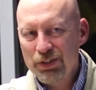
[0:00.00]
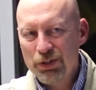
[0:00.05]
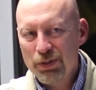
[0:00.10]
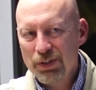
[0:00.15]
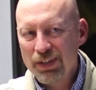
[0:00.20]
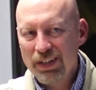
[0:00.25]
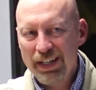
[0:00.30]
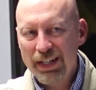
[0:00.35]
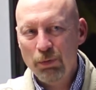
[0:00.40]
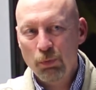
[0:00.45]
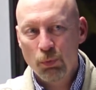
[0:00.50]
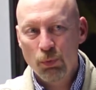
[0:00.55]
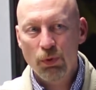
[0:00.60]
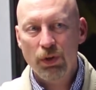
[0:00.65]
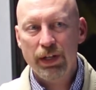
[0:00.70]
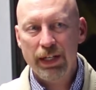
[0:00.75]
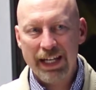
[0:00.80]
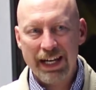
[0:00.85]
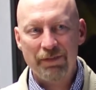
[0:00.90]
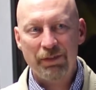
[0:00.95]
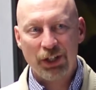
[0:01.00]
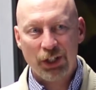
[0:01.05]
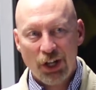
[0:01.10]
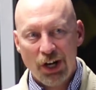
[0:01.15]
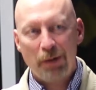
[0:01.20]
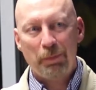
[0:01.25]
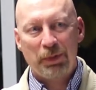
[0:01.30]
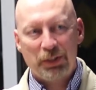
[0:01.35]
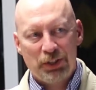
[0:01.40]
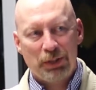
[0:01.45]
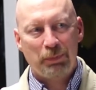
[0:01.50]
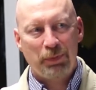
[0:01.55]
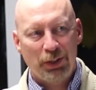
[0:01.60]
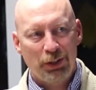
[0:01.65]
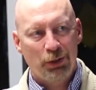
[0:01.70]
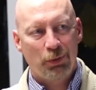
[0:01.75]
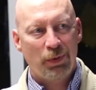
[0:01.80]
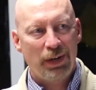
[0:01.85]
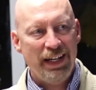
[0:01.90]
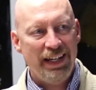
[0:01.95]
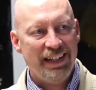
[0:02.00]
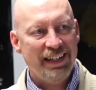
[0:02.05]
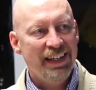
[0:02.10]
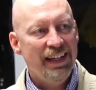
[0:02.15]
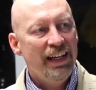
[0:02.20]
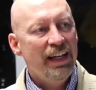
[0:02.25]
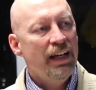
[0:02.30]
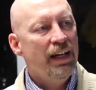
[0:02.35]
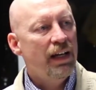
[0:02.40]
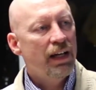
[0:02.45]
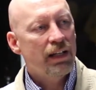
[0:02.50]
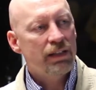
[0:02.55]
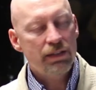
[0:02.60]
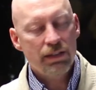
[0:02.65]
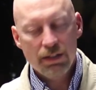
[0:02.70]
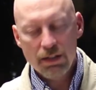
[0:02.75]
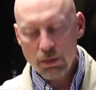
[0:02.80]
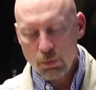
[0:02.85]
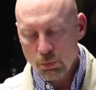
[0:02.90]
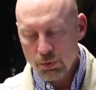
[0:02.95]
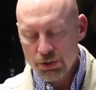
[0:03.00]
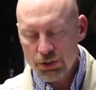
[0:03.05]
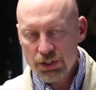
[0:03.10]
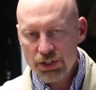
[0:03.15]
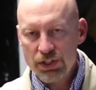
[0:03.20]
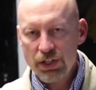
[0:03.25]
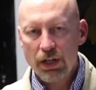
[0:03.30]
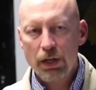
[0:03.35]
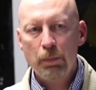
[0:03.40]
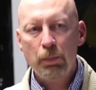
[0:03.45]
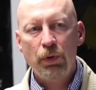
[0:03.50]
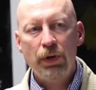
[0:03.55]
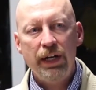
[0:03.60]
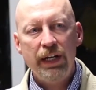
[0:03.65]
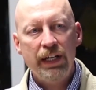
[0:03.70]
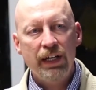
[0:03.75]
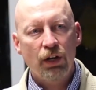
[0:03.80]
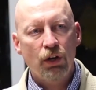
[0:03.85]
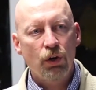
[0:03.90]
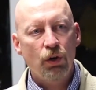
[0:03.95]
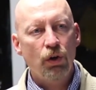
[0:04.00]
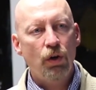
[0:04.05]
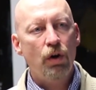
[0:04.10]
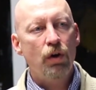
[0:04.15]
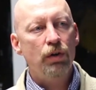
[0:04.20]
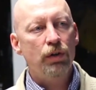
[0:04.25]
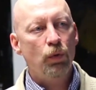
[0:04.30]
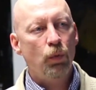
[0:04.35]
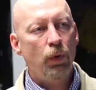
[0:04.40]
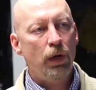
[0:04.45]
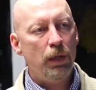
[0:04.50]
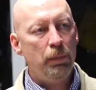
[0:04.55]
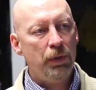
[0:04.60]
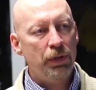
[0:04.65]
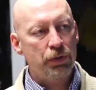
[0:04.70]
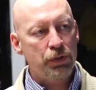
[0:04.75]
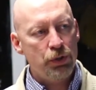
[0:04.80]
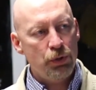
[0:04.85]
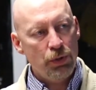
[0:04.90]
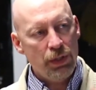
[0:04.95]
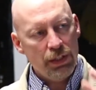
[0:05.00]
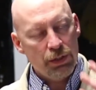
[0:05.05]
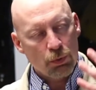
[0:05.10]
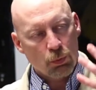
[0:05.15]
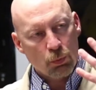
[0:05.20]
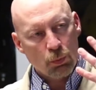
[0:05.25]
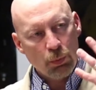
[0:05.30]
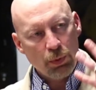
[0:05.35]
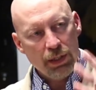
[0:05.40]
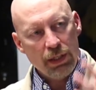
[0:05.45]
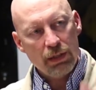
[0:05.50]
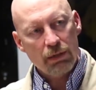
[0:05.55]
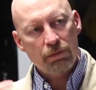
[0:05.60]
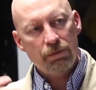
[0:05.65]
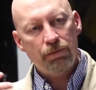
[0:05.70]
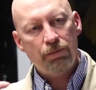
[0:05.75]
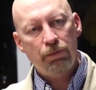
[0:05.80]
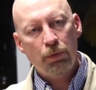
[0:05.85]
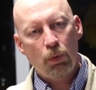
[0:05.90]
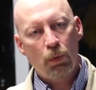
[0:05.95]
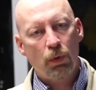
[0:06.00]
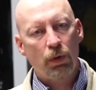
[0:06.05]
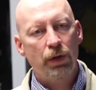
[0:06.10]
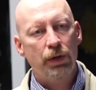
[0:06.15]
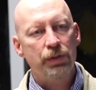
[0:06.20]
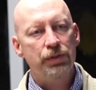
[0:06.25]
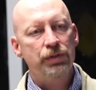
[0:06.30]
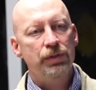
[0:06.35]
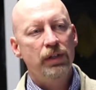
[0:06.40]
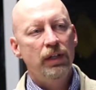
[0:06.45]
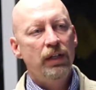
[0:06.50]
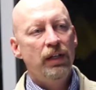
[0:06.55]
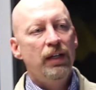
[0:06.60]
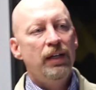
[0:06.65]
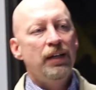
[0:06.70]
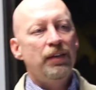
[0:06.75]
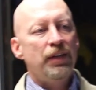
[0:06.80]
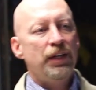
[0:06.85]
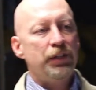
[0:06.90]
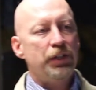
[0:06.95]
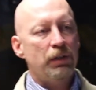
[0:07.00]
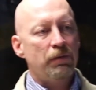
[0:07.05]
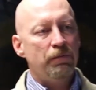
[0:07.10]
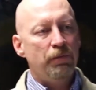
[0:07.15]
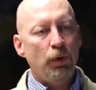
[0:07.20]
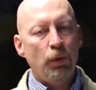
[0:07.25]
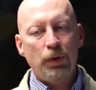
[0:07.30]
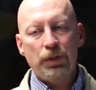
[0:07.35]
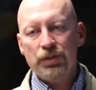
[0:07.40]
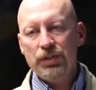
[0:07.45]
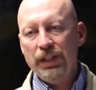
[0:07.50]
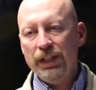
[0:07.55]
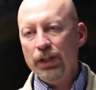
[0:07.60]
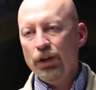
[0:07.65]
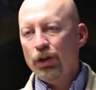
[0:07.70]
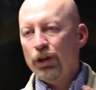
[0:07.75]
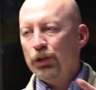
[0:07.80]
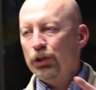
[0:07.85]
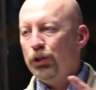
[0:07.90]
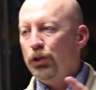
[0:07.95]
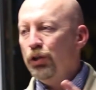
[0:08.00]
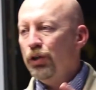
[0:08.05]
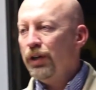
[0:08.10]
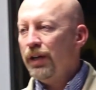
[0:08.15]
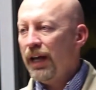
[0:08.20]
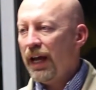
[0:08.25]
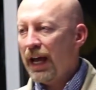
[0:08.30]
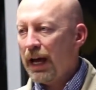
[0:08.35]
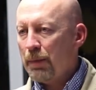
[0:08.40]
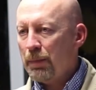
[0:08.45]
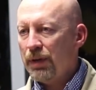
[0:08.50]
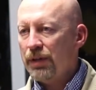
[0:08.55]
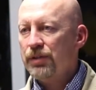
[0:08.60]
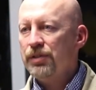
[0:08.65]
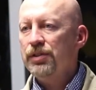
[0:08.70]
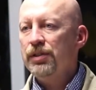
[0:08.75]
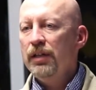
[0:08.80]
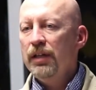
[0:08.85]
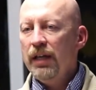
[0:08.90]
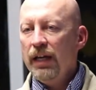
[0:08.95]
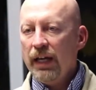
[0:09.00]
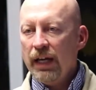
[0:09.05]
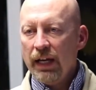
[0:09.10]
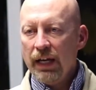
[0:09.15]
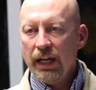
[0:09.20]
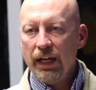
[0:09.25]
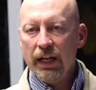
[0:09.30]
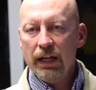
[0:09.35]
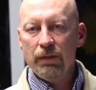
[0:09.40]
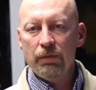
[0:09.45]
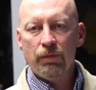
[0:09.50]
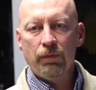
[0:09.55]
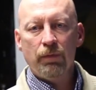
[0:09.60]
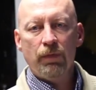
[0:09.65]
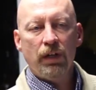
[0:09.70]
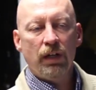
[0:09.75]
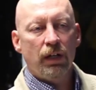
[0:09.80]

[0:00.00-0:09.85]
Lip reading: Shouldn't I really have accomplished something great? I said, no, we're celebrating along the way because you need to reinforce that you're focusing on good habits and